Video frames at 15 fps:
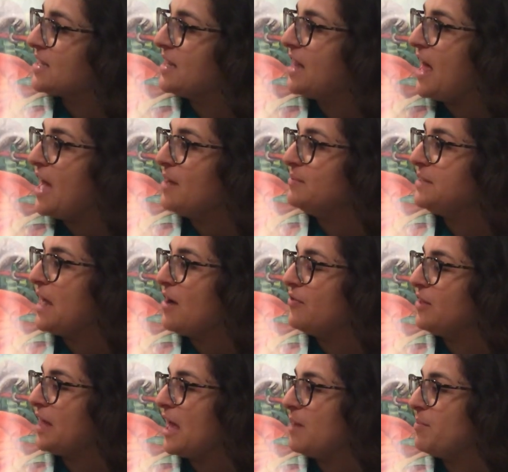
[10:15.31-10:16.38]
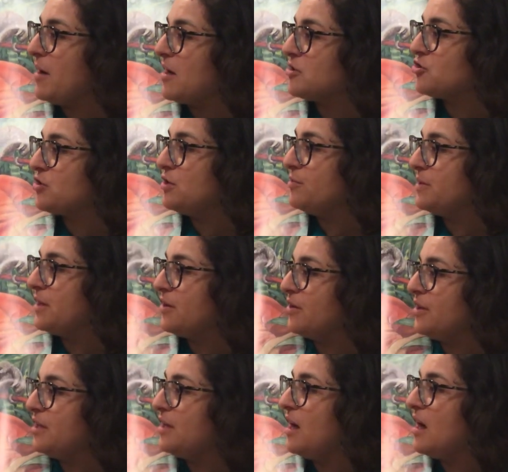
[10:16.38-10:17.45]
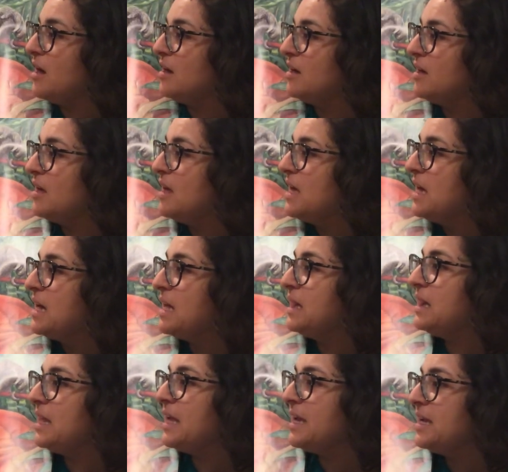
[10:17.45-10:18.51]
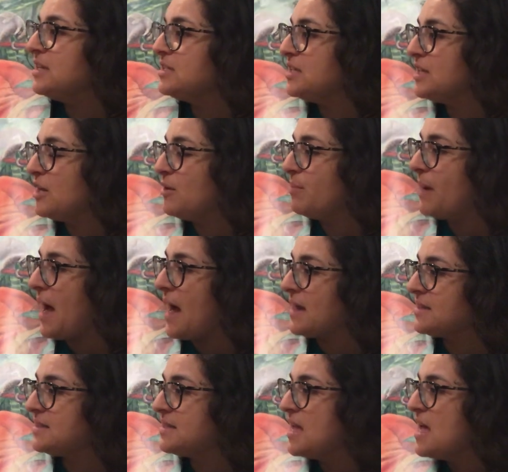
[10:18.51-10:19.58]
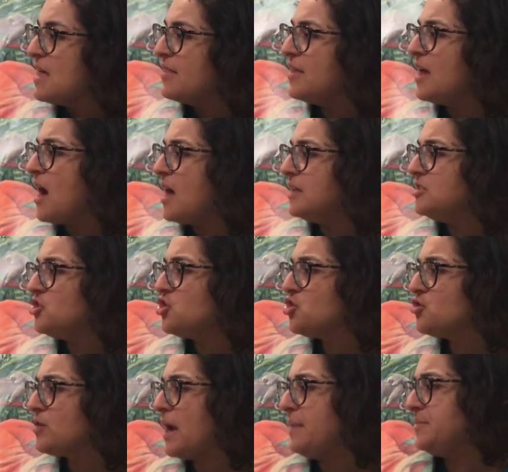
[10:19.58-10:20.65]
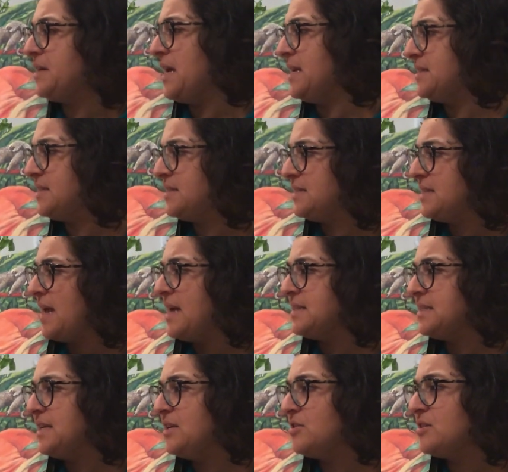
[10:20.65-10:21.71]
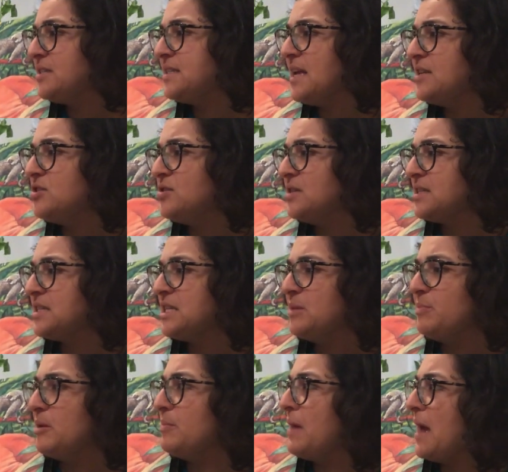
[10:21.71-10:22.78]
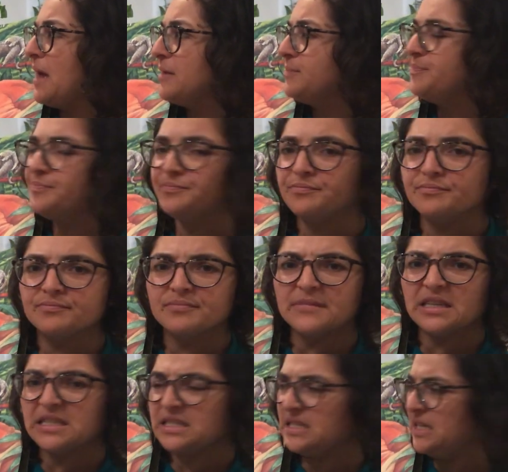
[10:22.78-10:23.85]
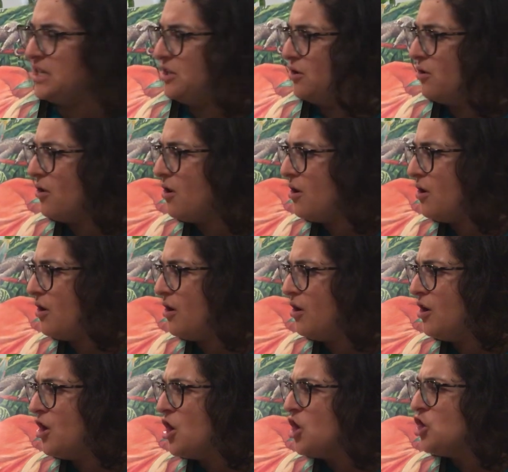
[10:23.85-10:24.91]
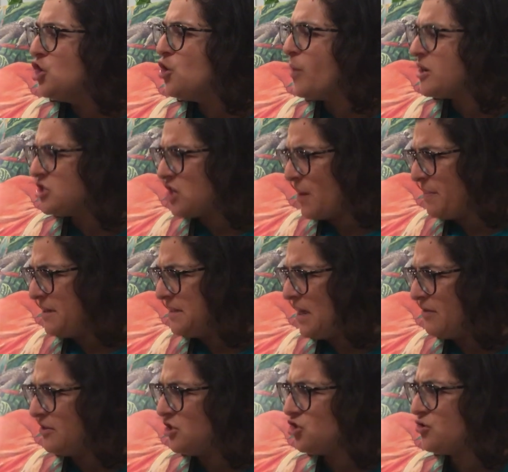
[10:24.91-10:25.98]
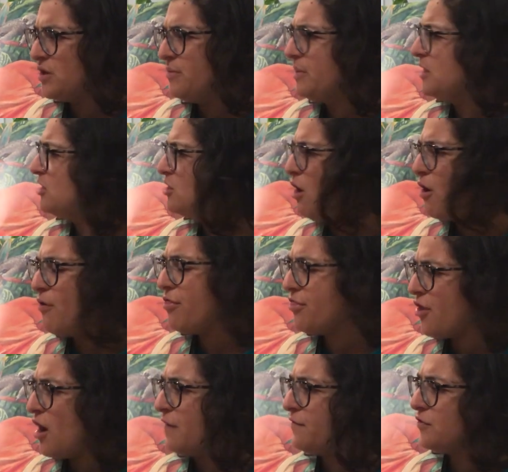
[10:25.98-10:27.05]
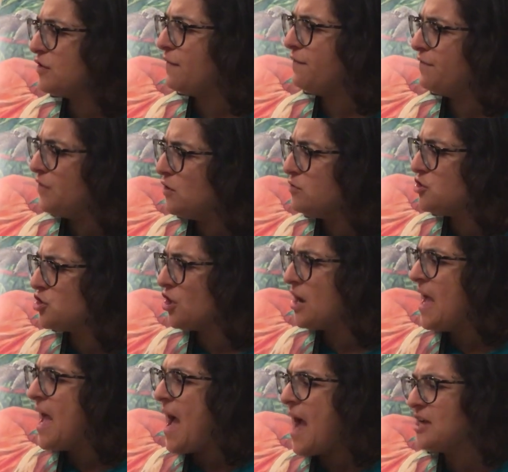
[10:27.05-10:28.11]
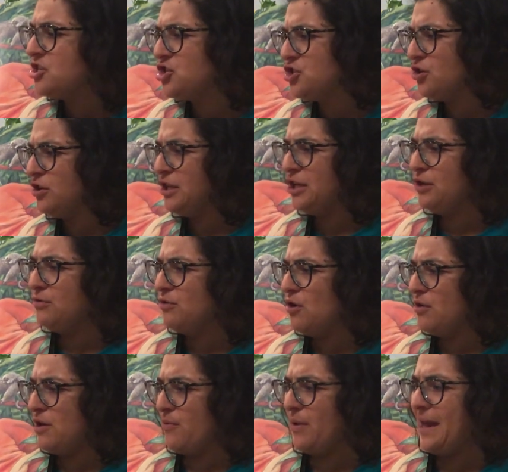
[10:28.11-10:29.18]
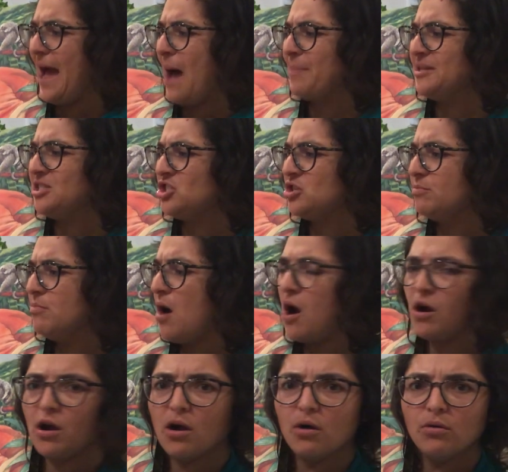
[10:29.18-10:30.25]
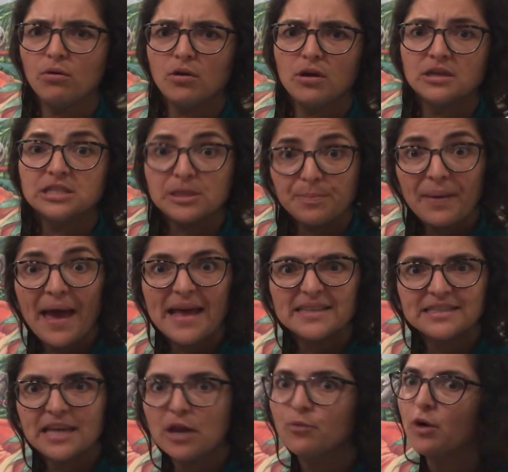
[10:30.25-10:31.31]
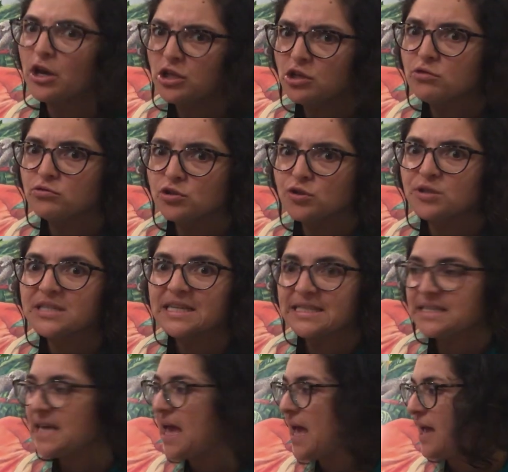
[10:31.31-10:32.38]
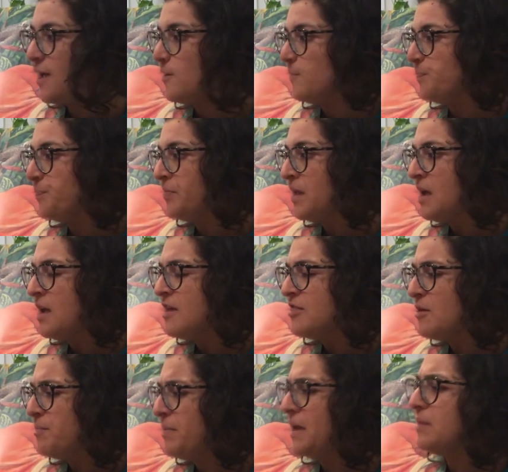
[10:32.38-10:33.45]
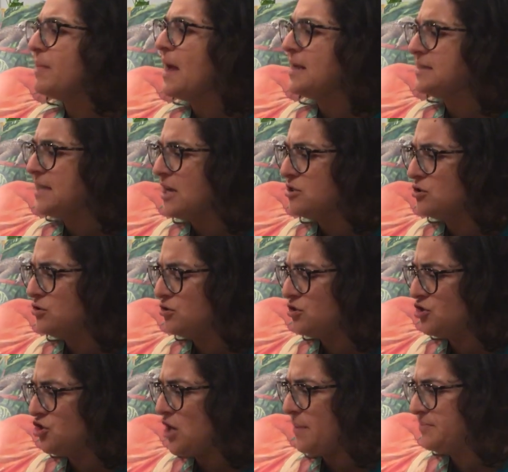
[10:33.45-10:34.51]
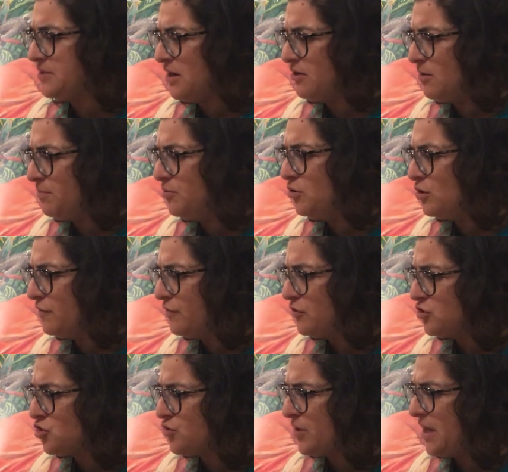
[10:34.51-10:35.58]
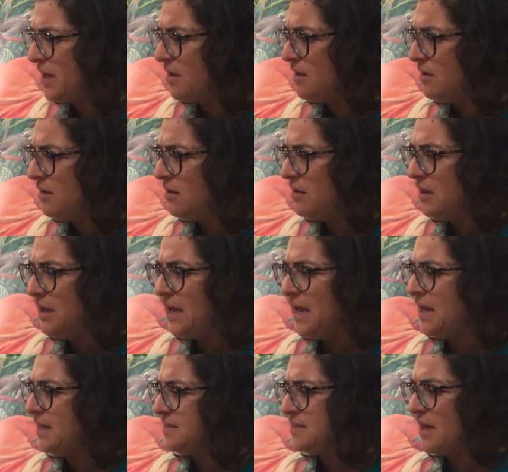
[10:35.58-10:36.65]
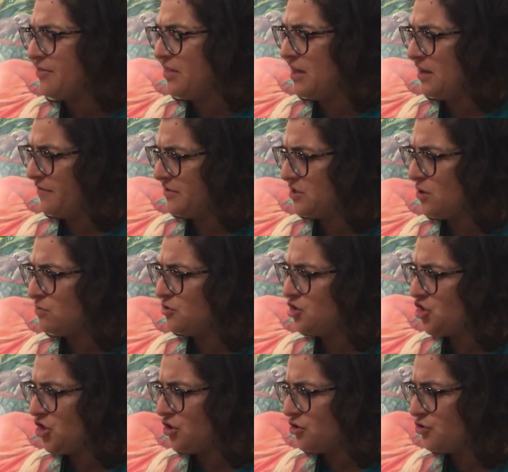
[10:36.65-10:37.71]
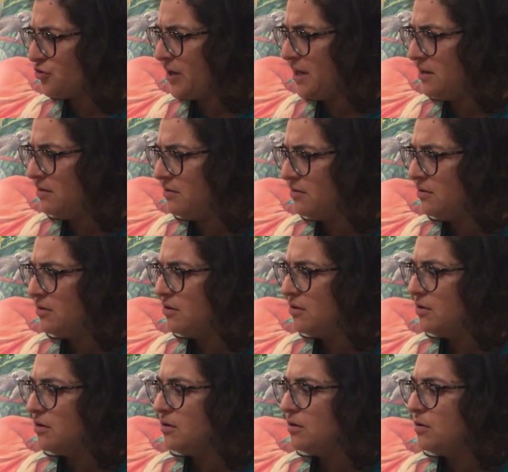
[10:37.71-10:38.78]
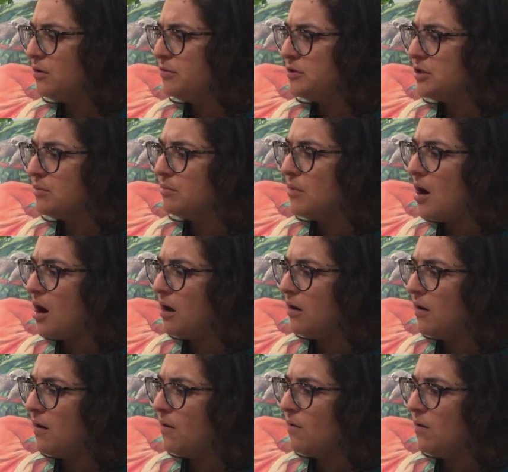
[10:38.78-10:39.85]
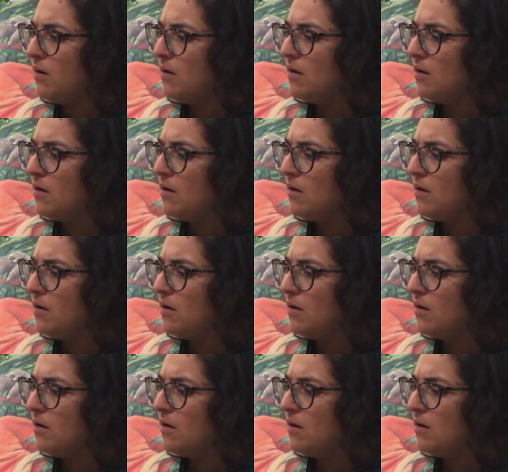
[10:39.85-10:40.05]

climbed down the kapok tree with their young clinging to their backs. The unstriped anteater said to the sleeping man, "Senor, you are chopping down this tree with no thought for the future, and surely you know that what happens tomorrow depends on what you do today. The big man tells you to chop down a beautiful tree. He does not think of his own children, who tomorrow